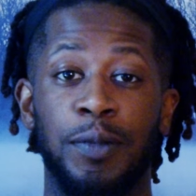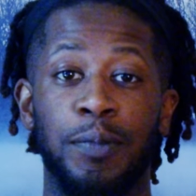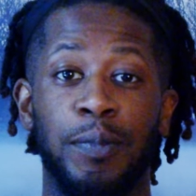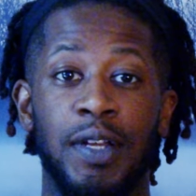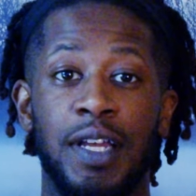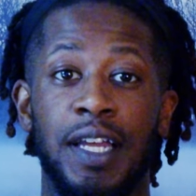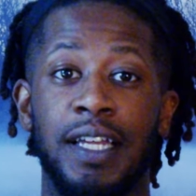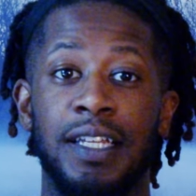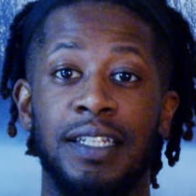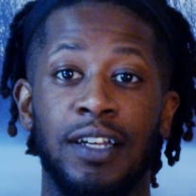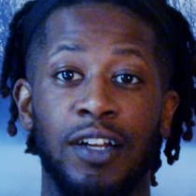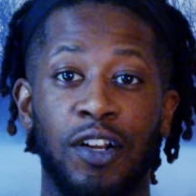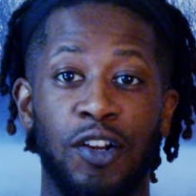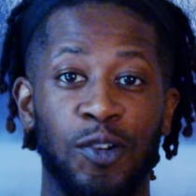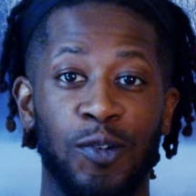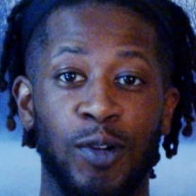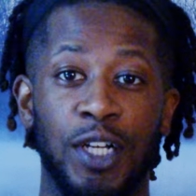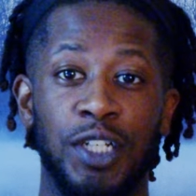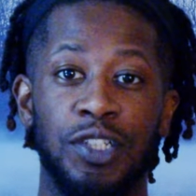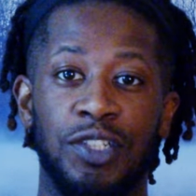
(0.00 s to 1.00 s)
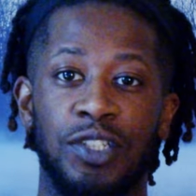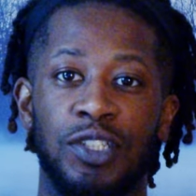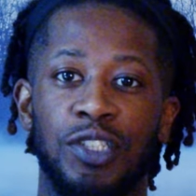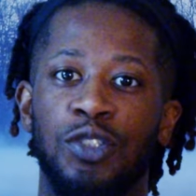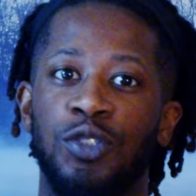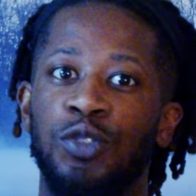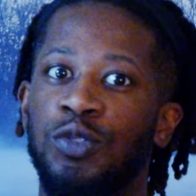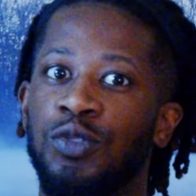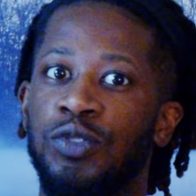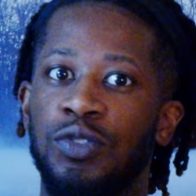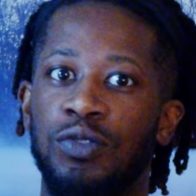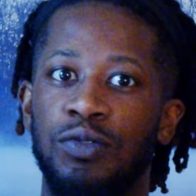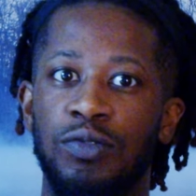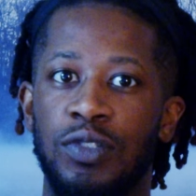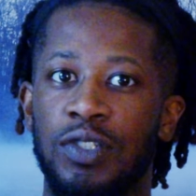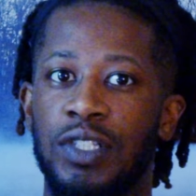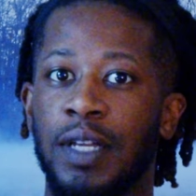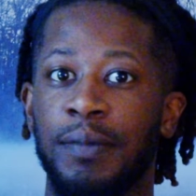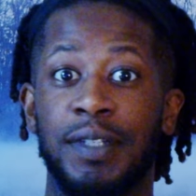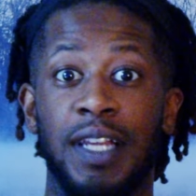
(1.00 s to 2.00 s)
but in the crunch,
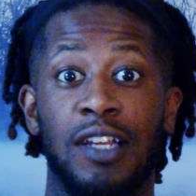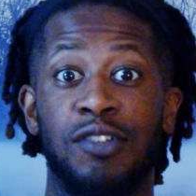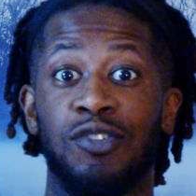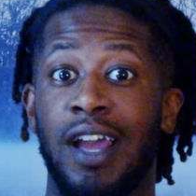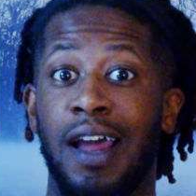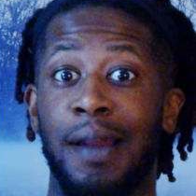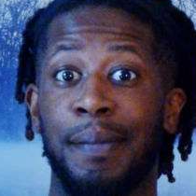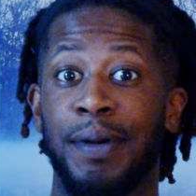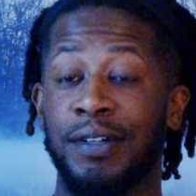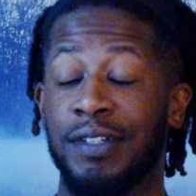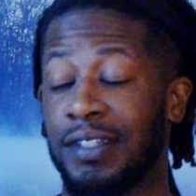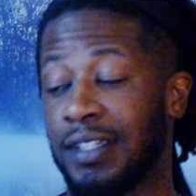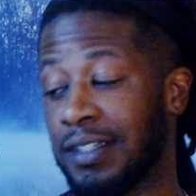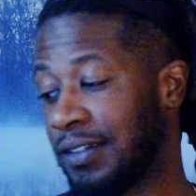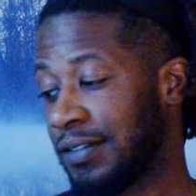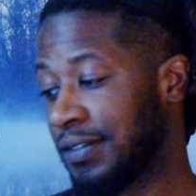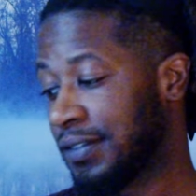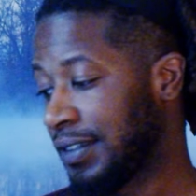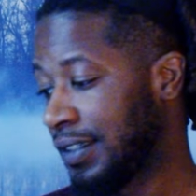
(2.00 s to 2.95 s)
sometimes you got burnt stuff.